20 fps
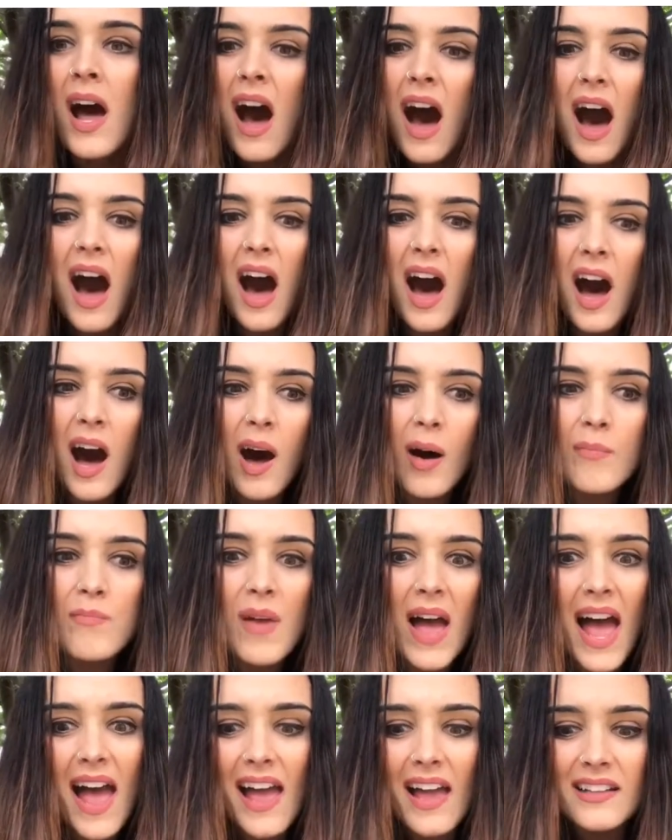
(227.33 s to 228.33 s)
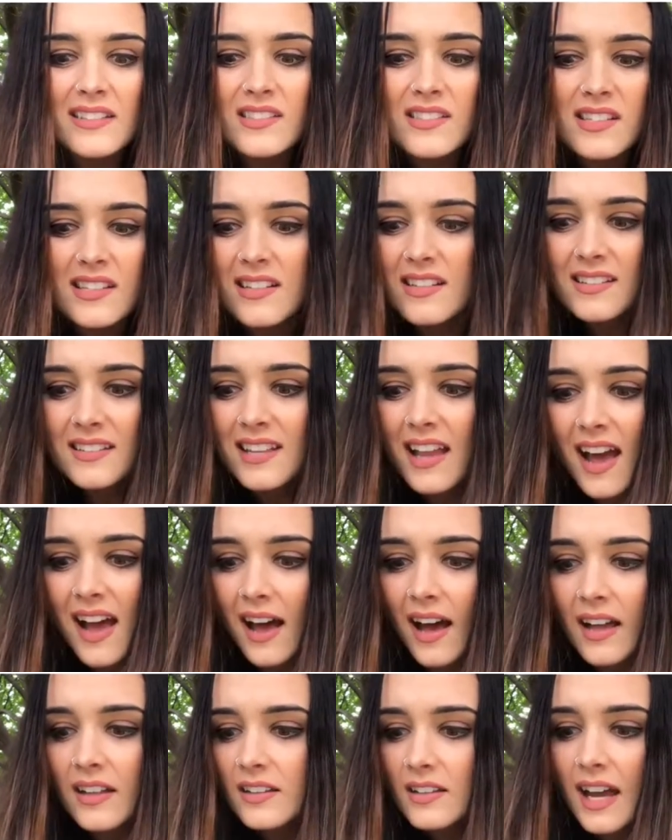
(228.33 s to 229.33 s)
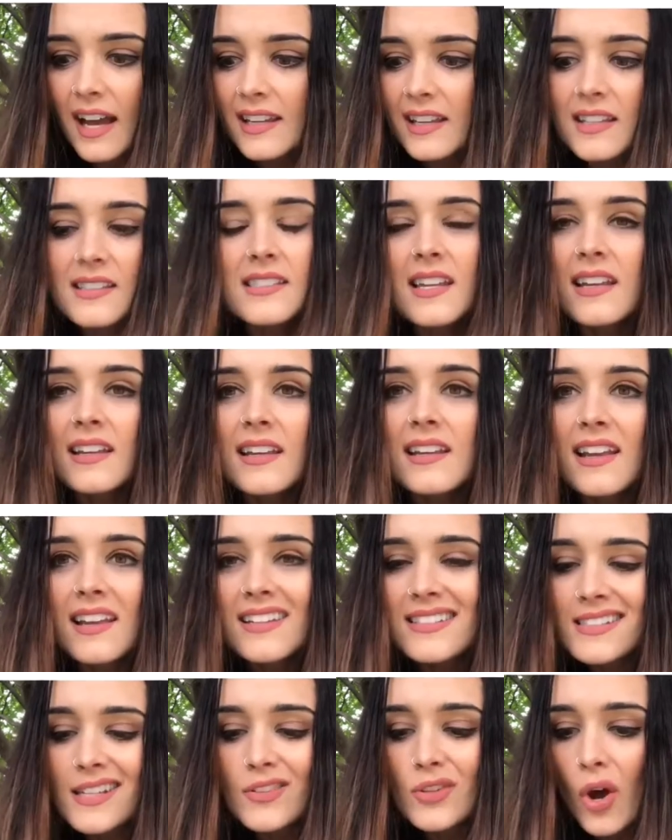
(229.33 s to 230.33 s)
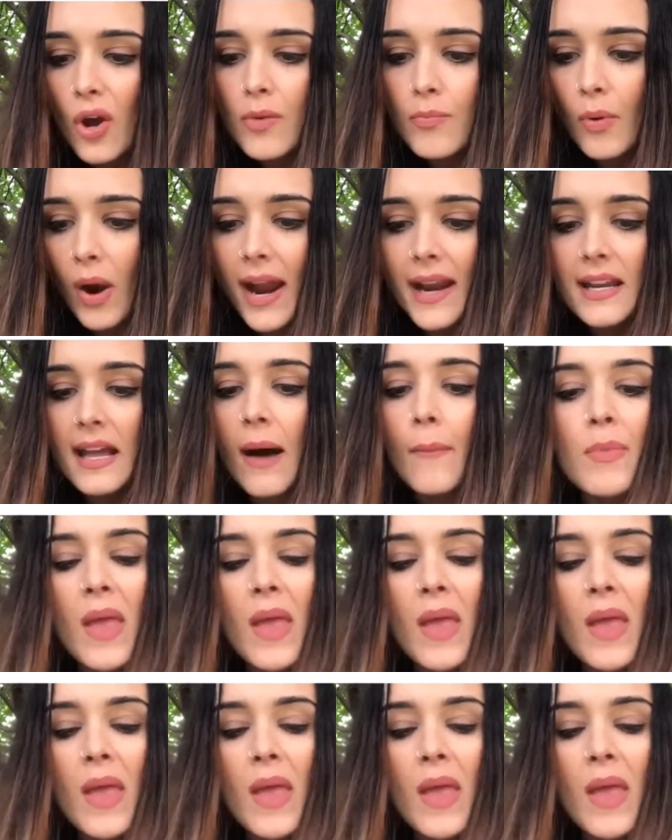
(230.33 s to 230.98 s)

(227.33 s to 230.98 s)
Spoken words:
And yeah, like it's a no-brainer.